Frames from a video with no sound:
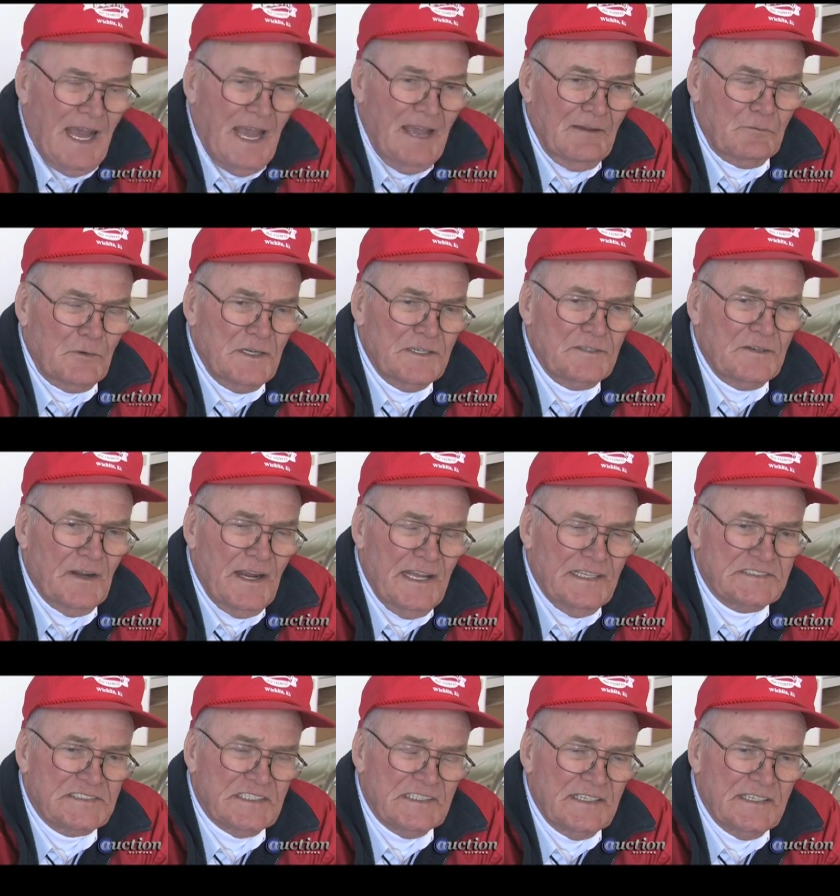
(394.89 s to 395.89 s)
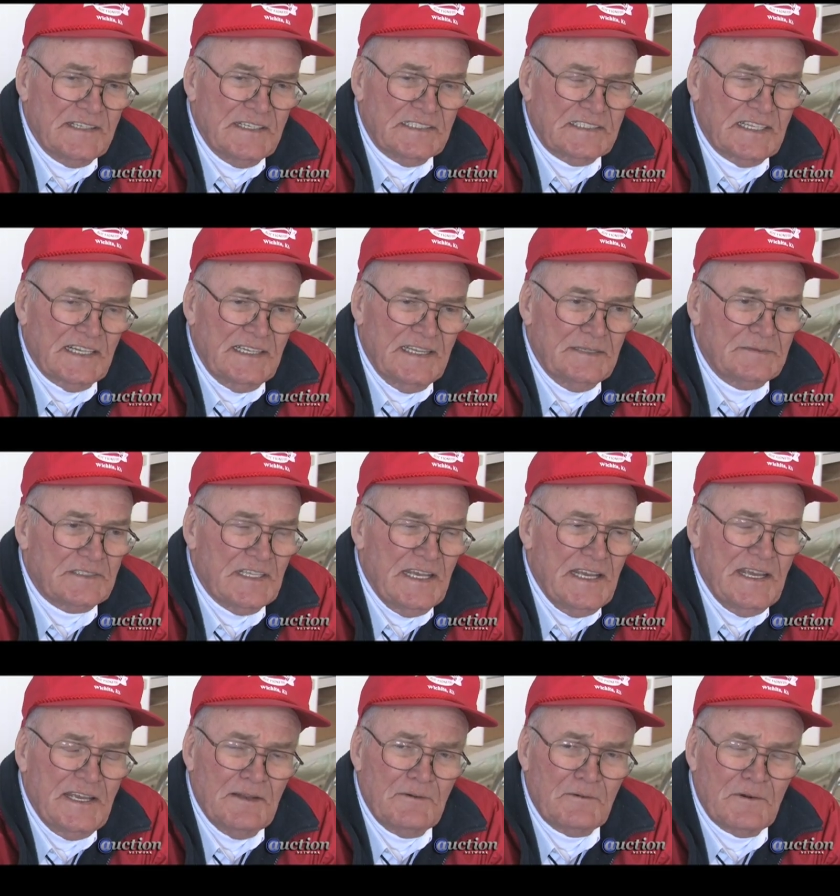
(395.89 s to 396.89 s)
I have one grandson that claims that
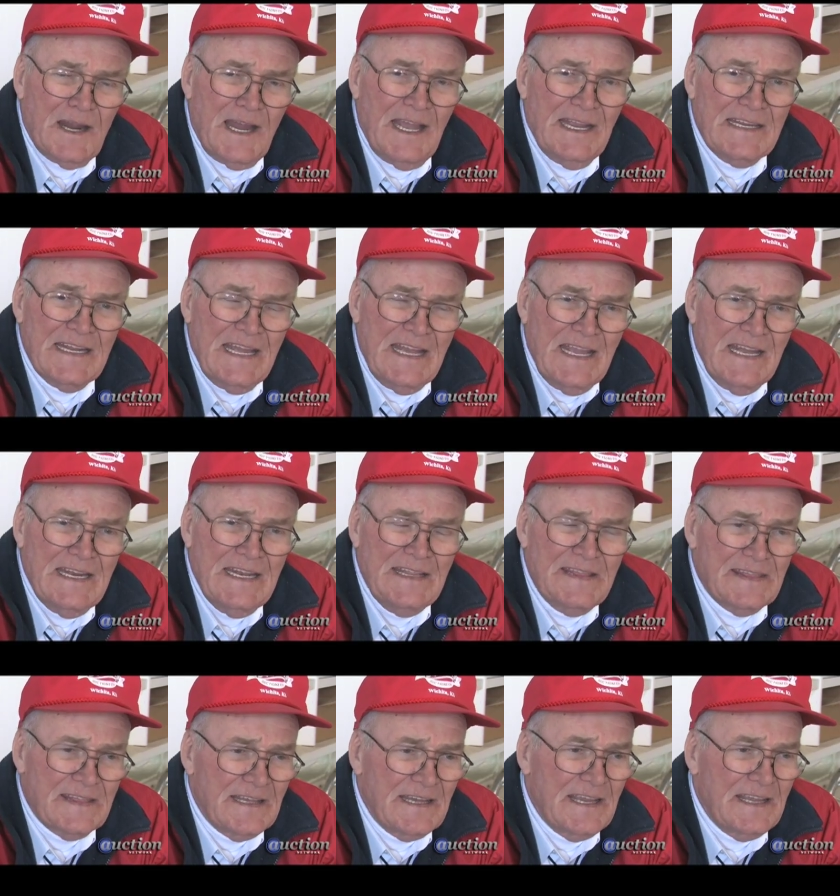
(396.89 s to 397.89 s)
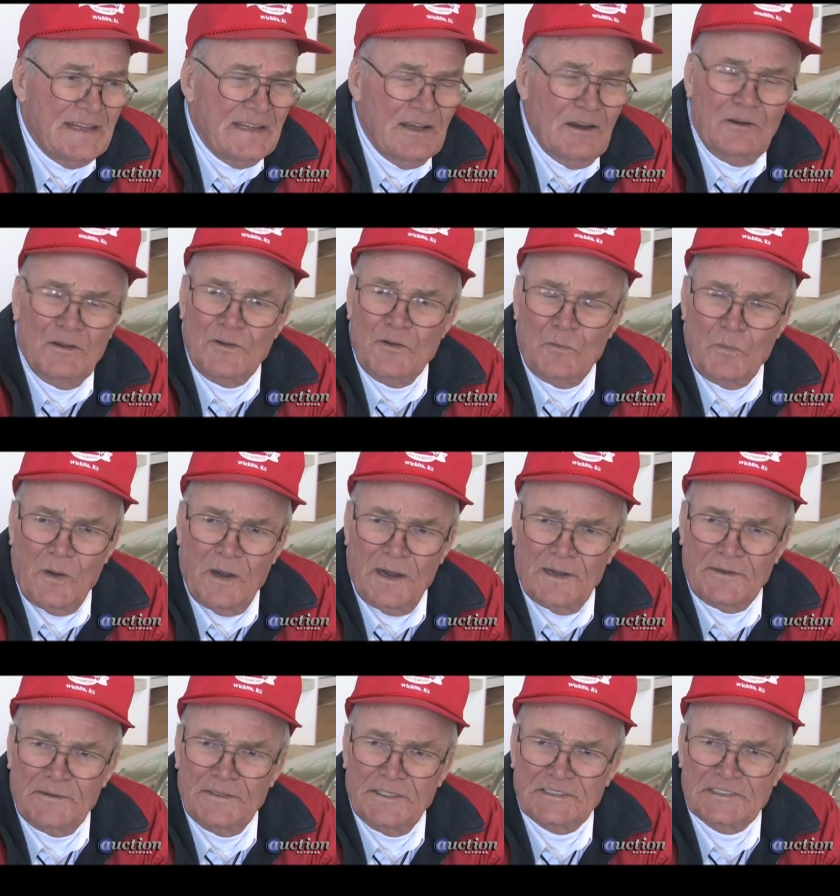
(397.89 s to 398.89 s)
he can ride anything on the
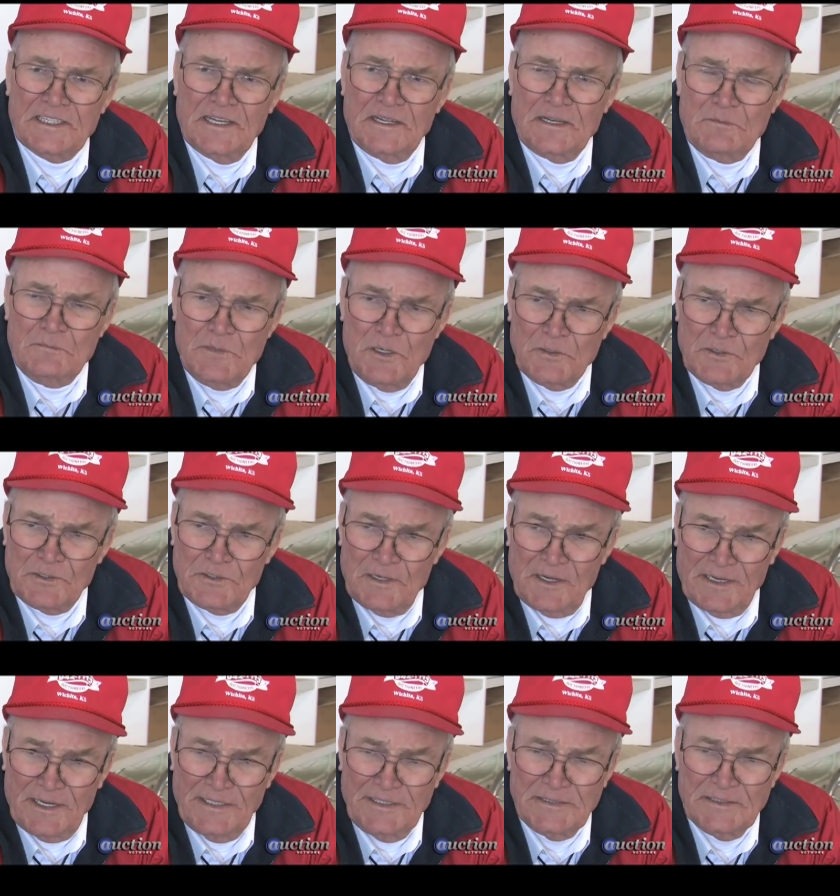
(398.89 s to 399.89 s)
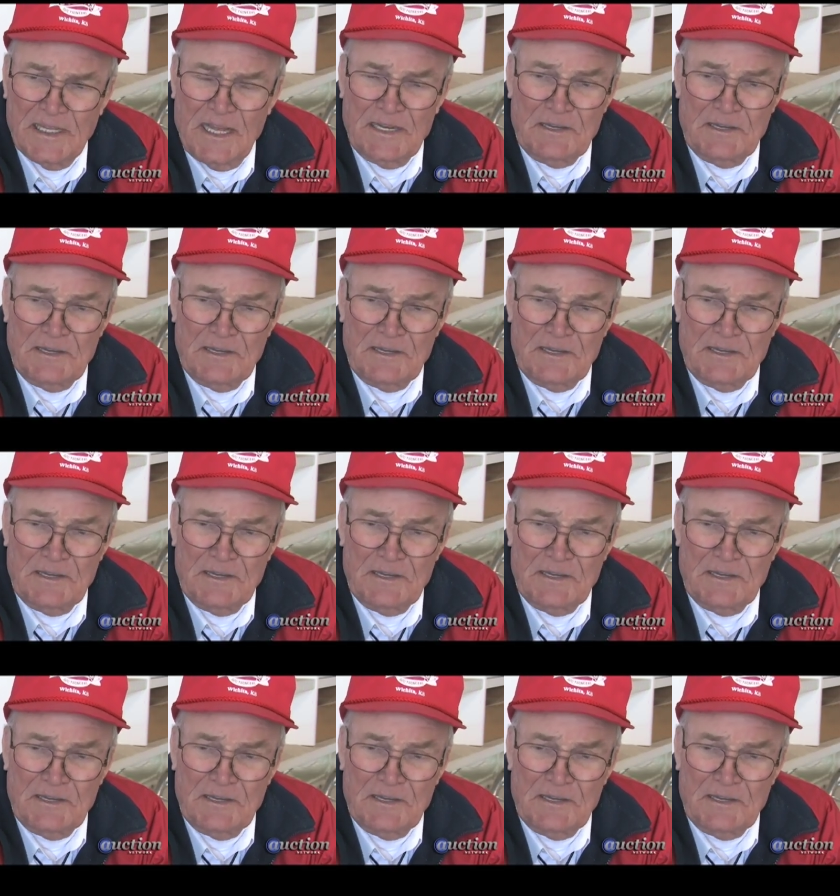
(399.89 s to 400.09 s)
water that's got a motor on it